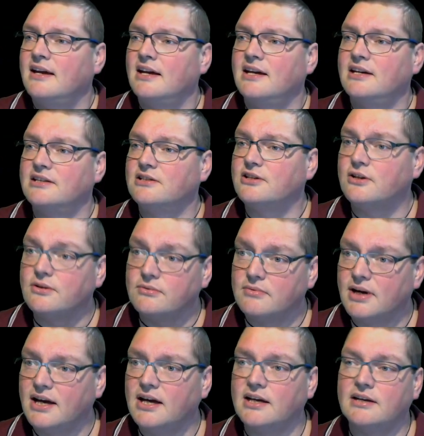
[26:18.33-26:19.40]
and so
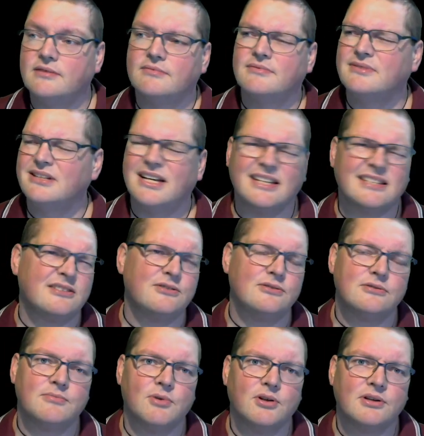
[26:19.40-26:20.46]
hey, that's too
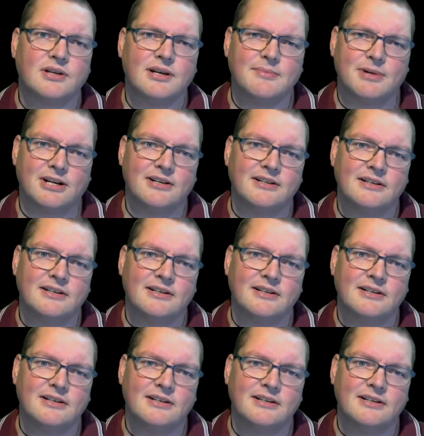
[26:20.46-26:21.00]
small. Come on.